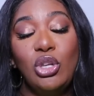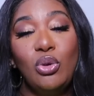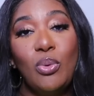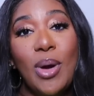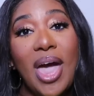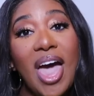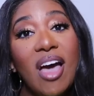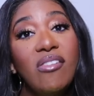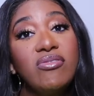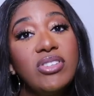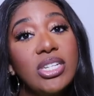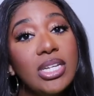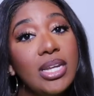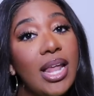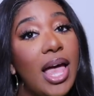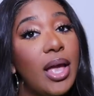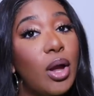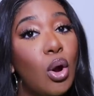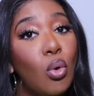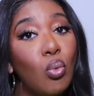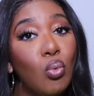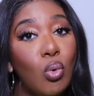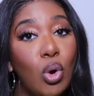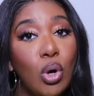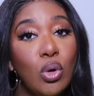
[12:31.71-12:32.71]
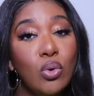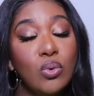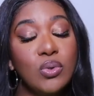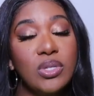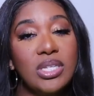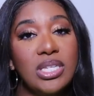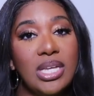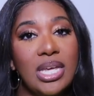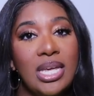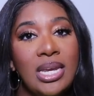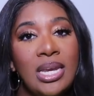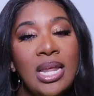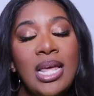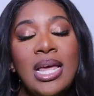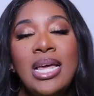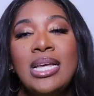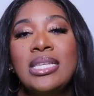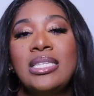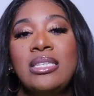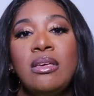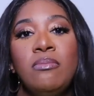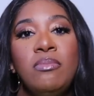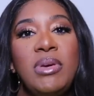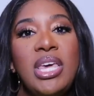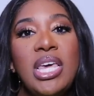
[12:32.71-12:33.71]
You have to like a rose scent.
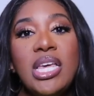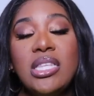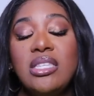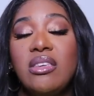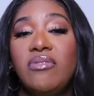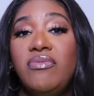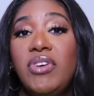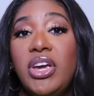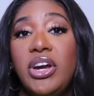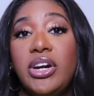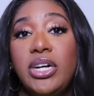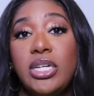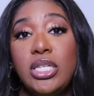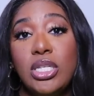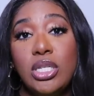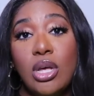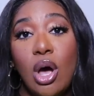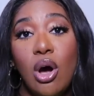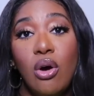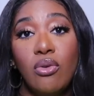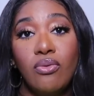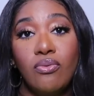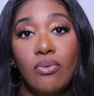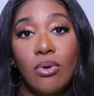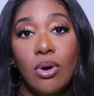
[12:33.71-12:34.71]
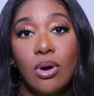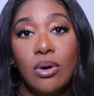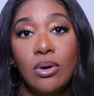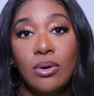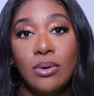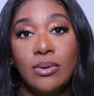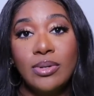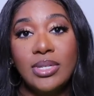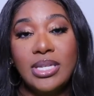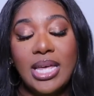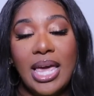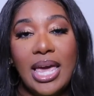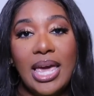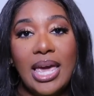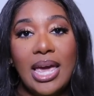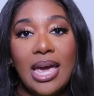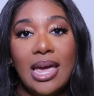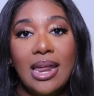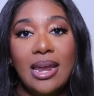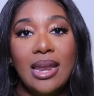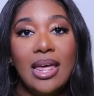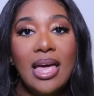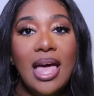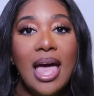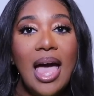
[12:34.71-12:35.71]
To me, it's a very soft rose,
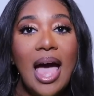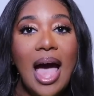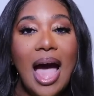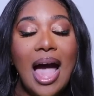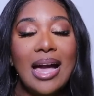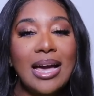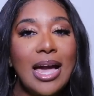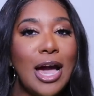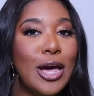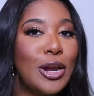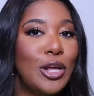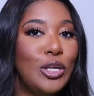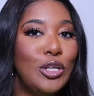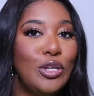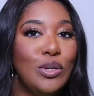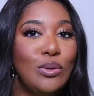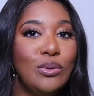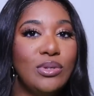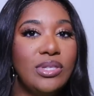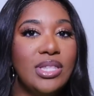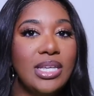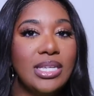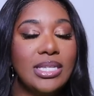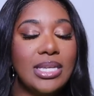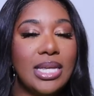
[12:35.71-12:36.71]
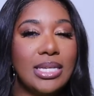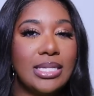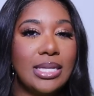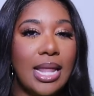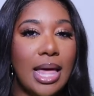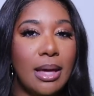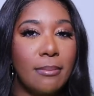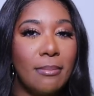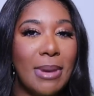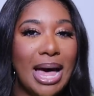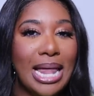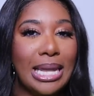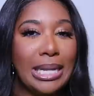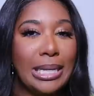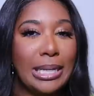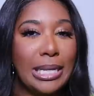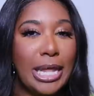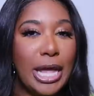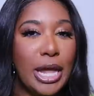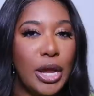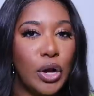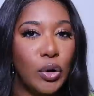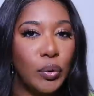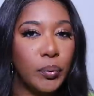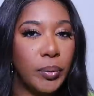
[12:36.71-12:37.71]
and I kind of use this as like my
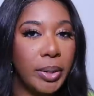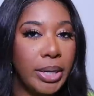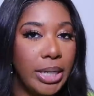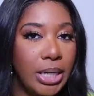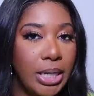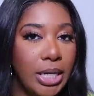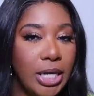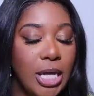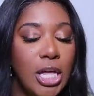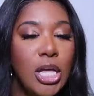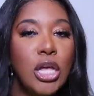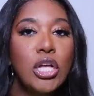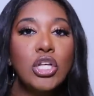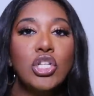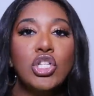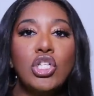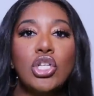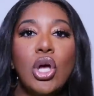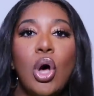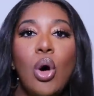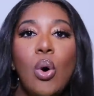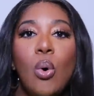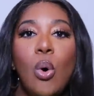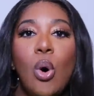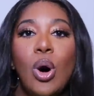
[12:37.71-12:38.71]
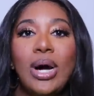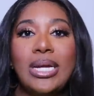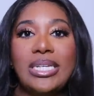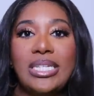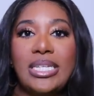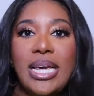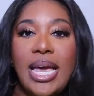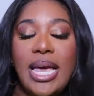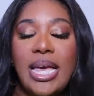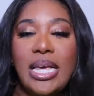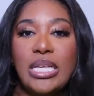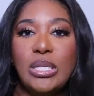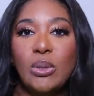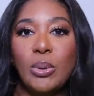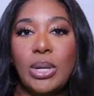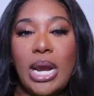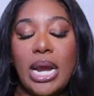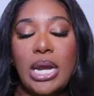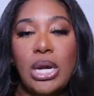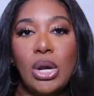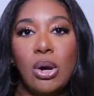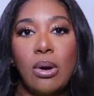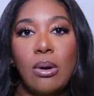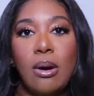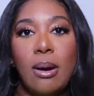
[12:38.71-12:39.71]
layering. So on days when I
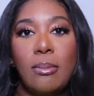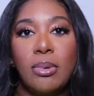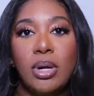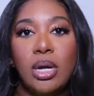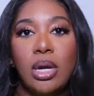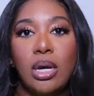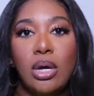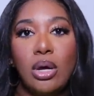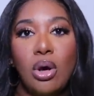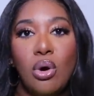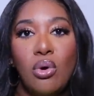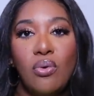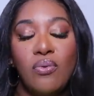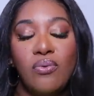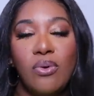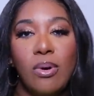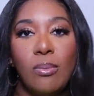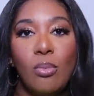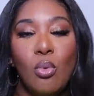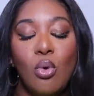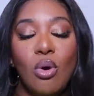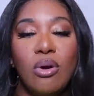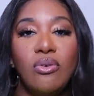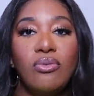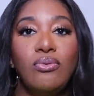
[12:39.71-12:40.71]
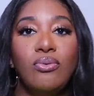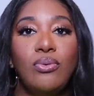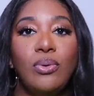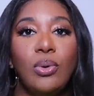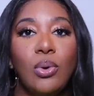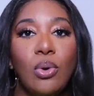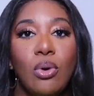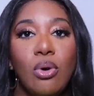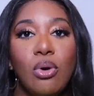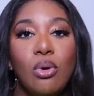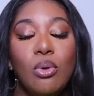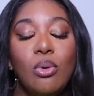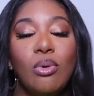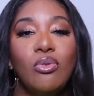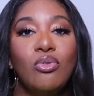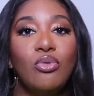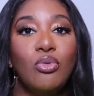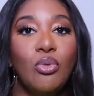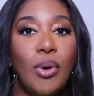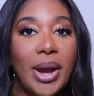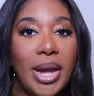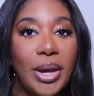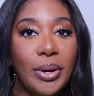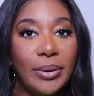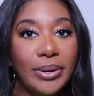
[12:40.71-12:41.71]
know I'm going to go for more floral
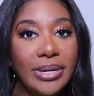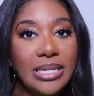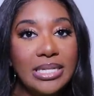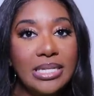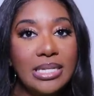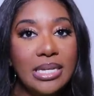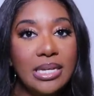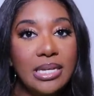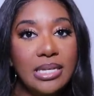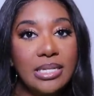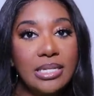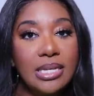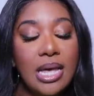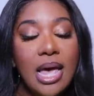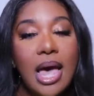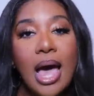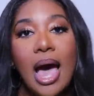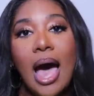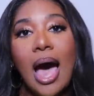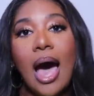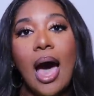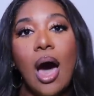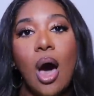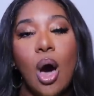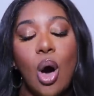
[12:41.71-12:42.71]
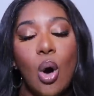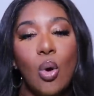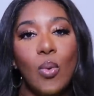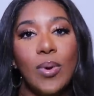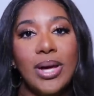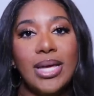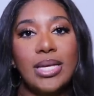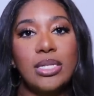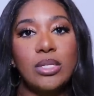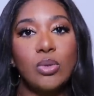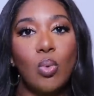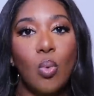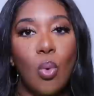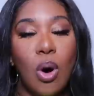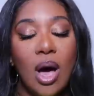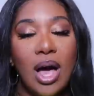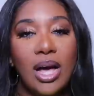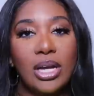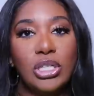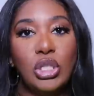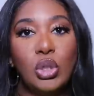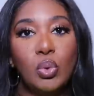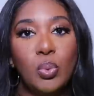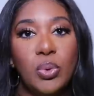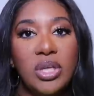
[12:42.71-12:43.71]
fragrances, I always
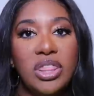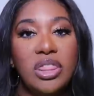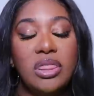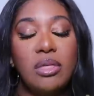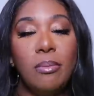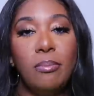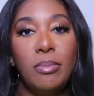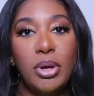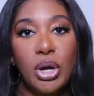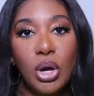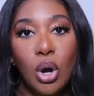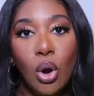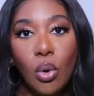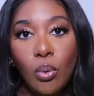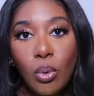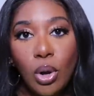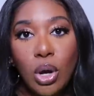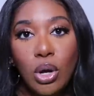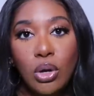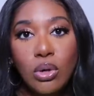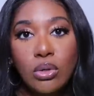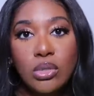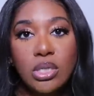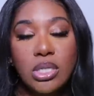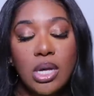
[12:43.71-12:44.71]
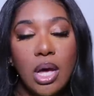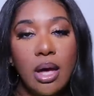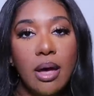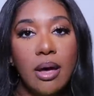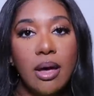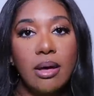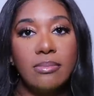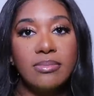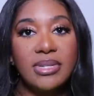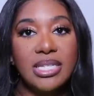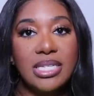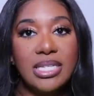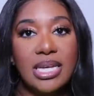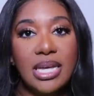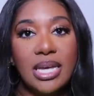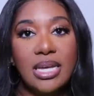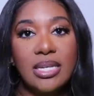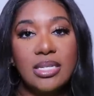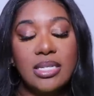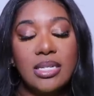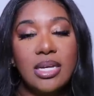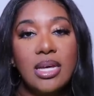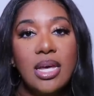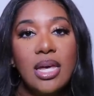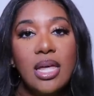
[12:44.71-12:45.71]
wash with the Melrose um,
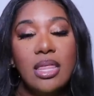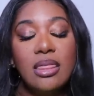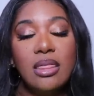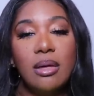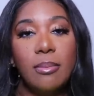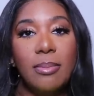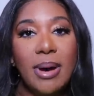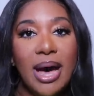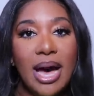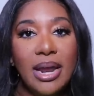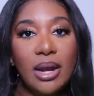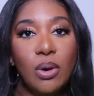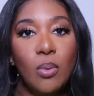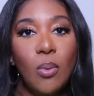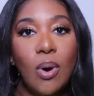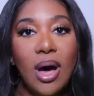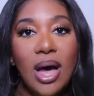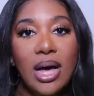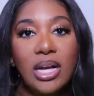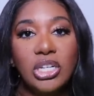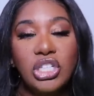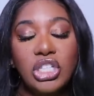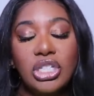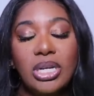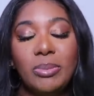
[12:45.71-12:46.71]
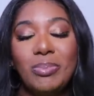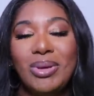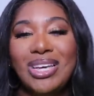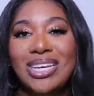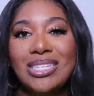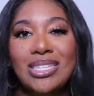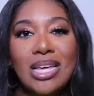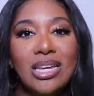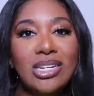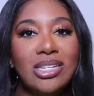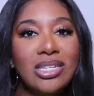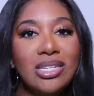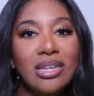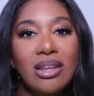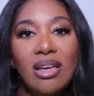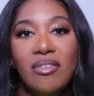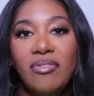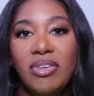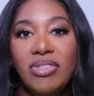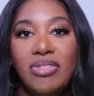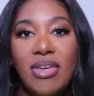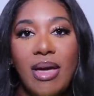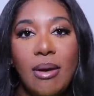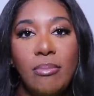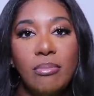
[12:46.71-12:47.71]
scent the body wash because I just love
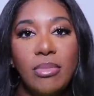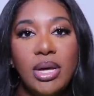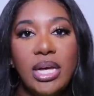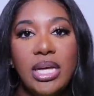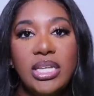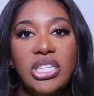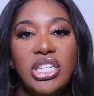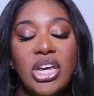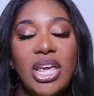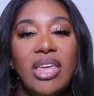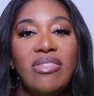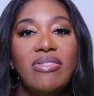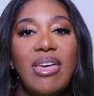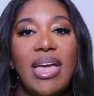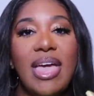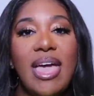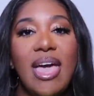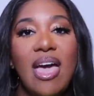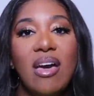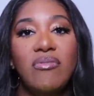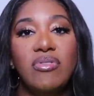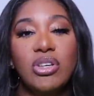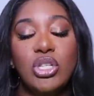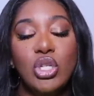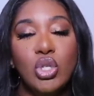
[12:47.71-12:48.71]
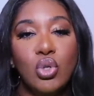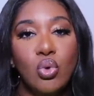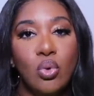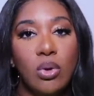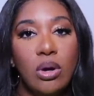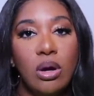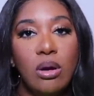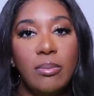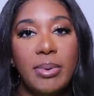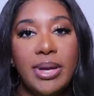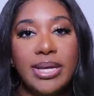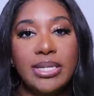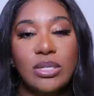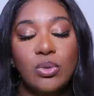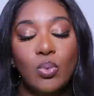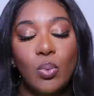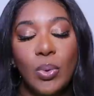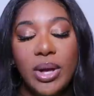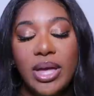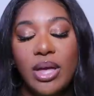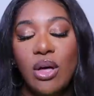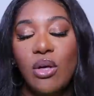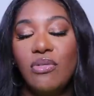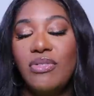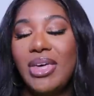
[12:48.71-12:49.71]
it that much. And they have a scrub as
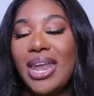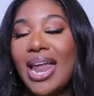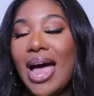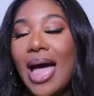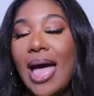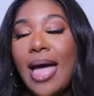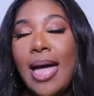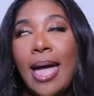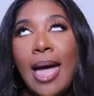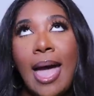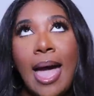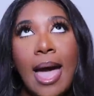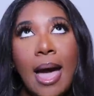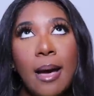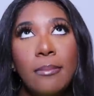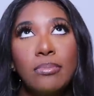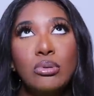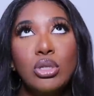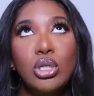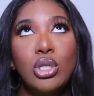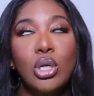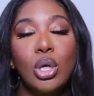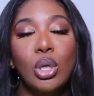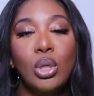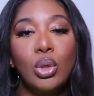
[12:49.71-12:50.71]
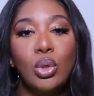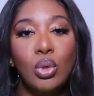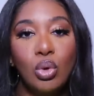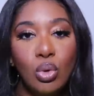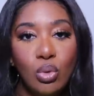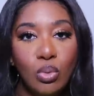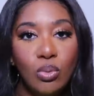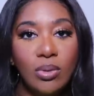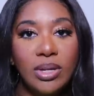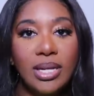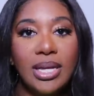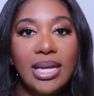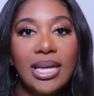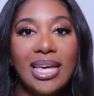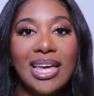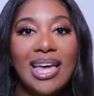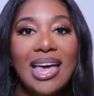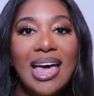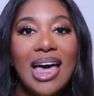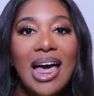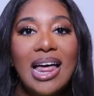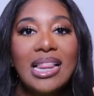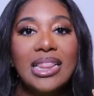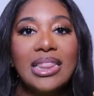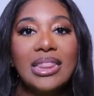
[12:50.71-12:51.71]
well that I absolutely
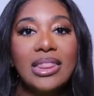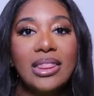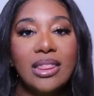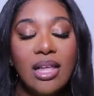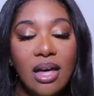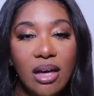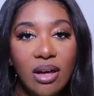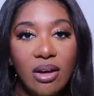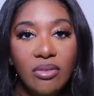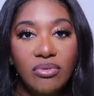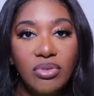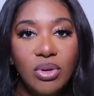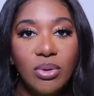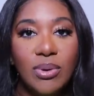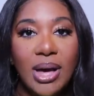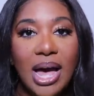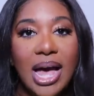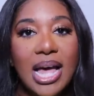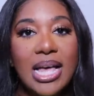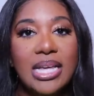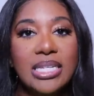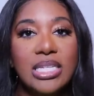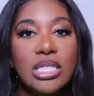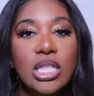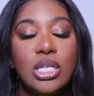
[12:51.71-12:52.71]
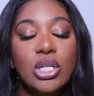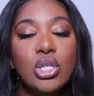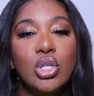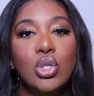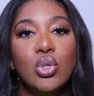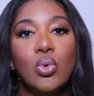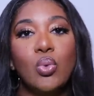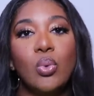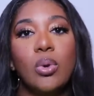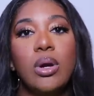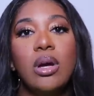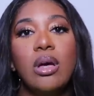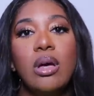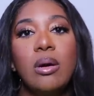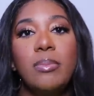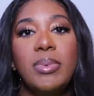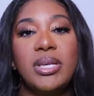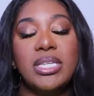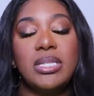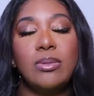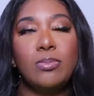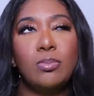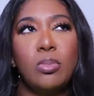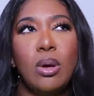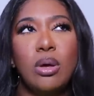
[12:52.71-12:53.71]
love, you guys. The scrub
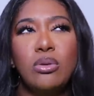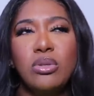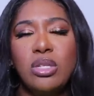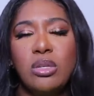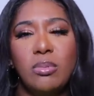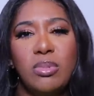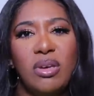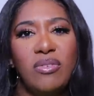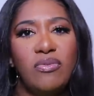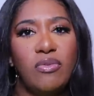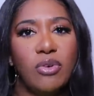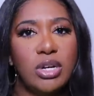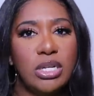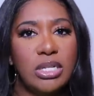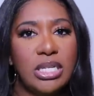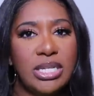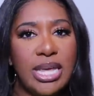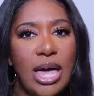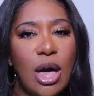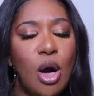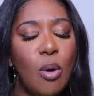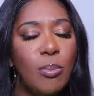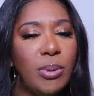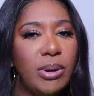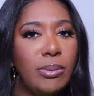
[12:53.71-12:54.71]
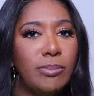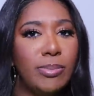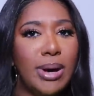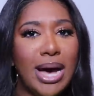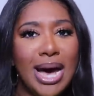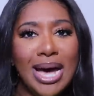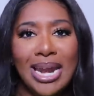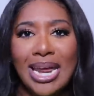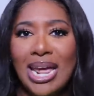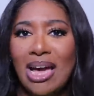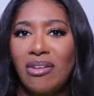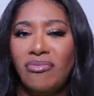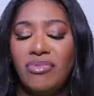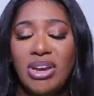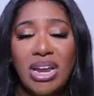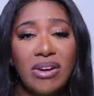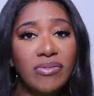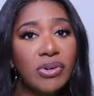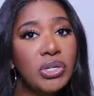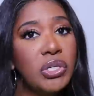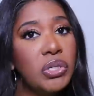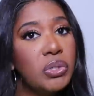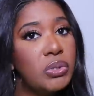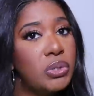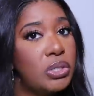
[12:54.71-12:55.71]
is supposed to be for scalp and body. I've
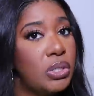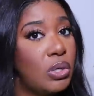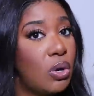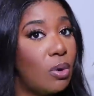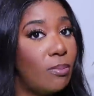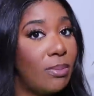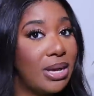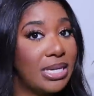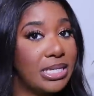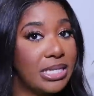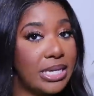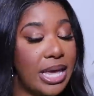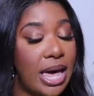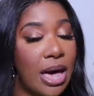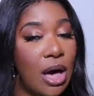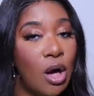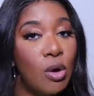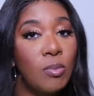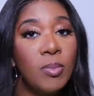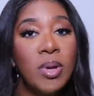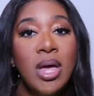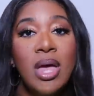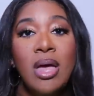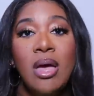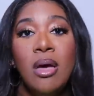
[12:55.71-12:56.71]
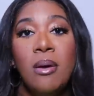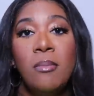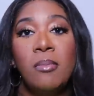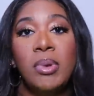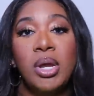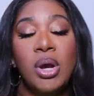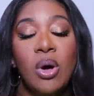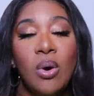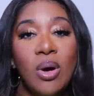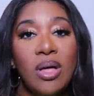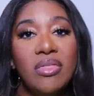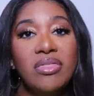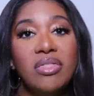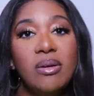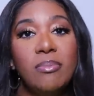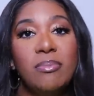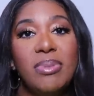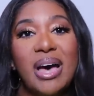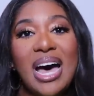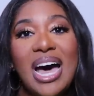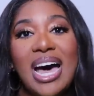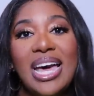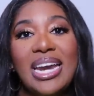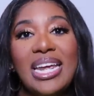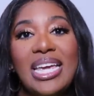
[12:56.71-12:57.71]
never used it on my scalp, but on the
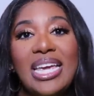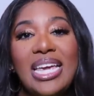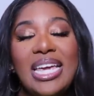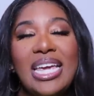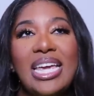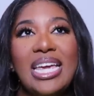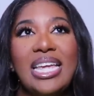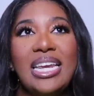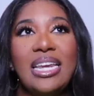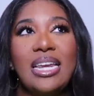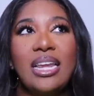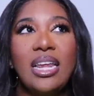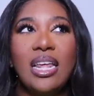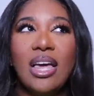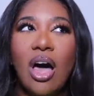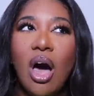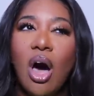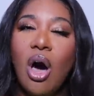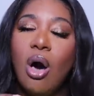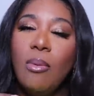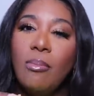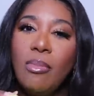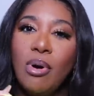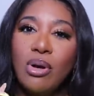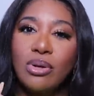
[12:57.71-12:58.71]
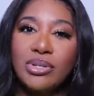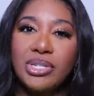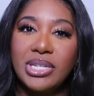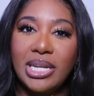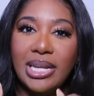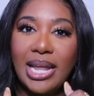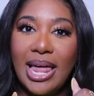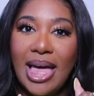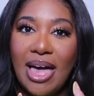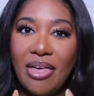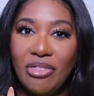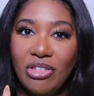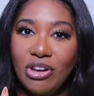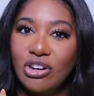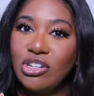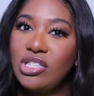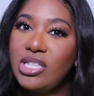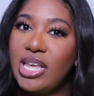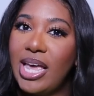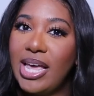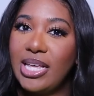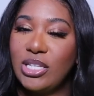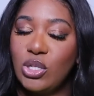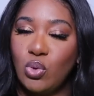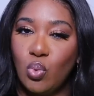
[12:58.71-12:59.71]
body, it almost lathers
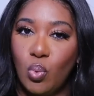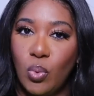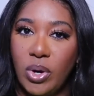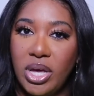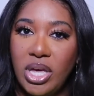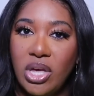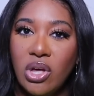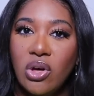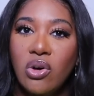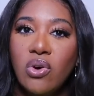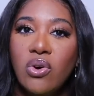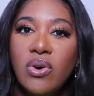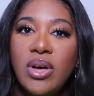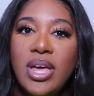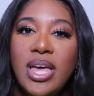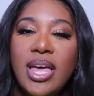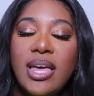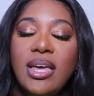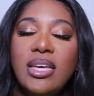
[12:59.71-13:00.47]
as well.